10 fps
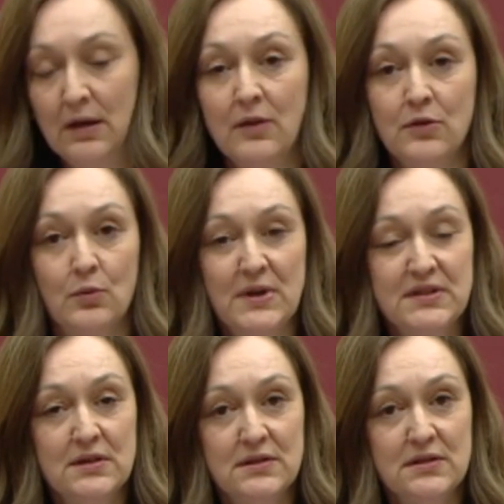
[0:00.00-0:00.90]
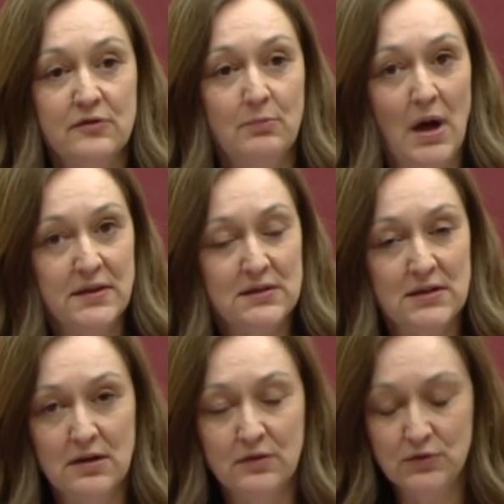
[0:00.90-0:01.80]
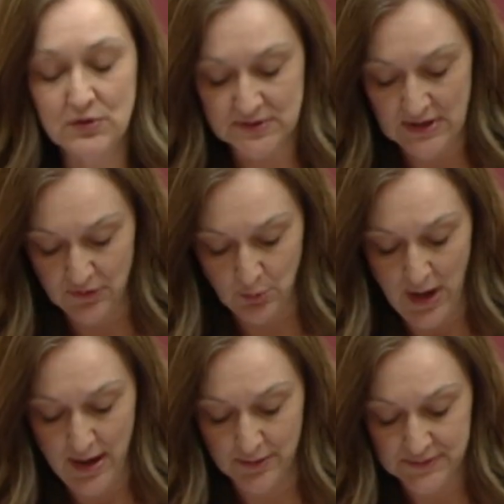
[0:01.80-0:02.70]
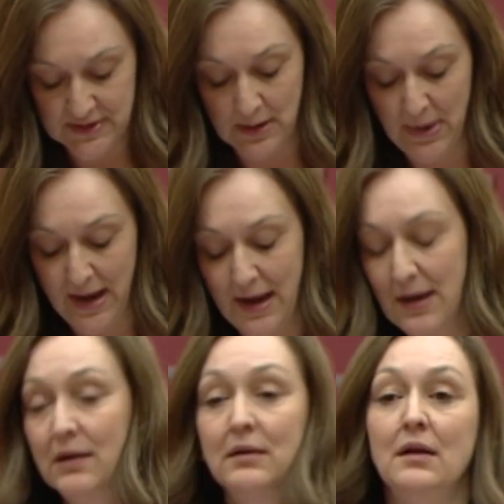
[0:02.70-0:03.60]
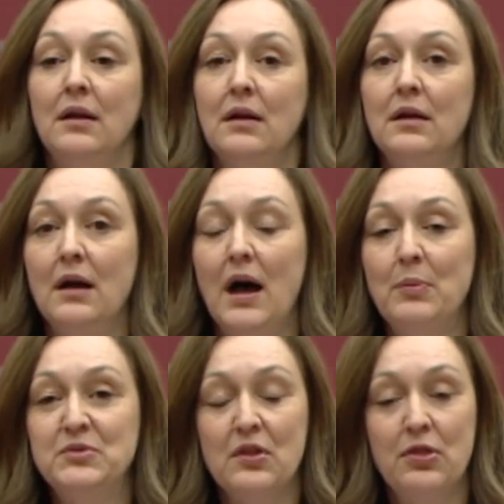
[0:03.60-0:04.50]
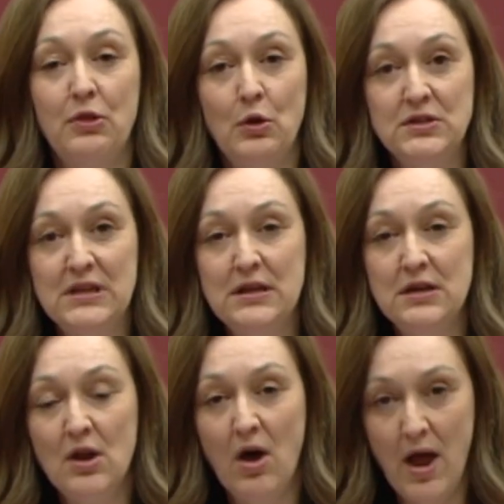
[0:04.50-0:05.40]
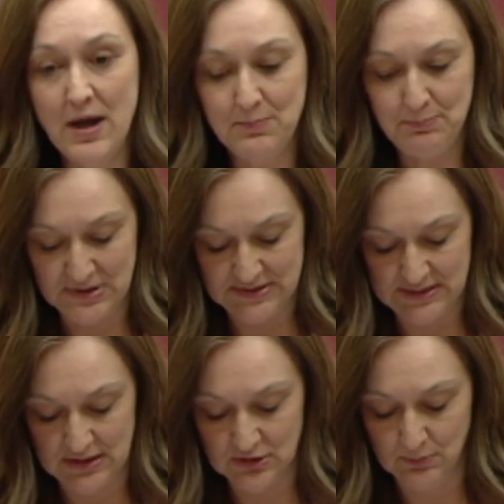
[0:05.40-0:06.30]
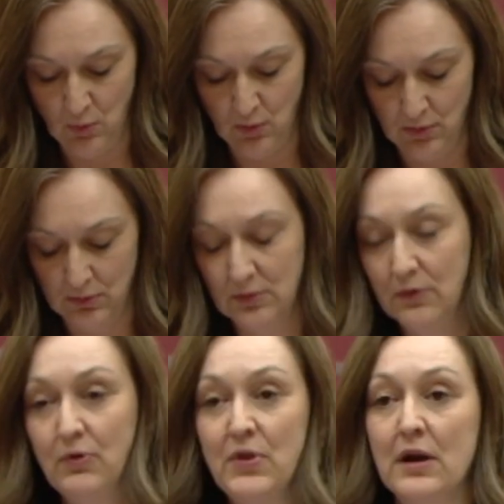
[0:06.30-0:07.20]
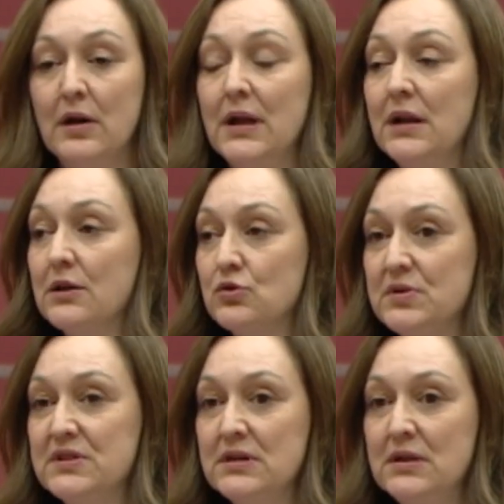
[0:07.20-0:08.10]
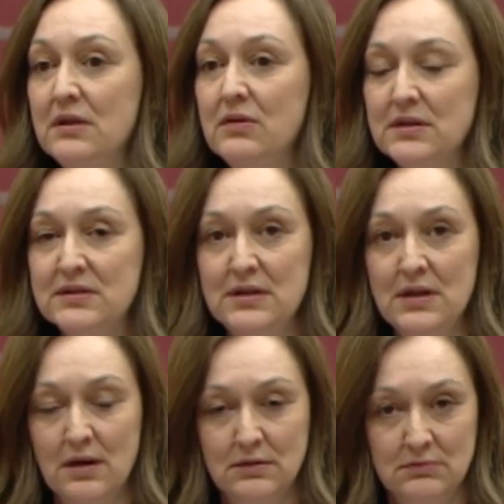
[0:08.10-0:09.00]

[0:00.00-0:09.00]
The residents of my state of New South Wales are paying up to 39% more for their electricity this year.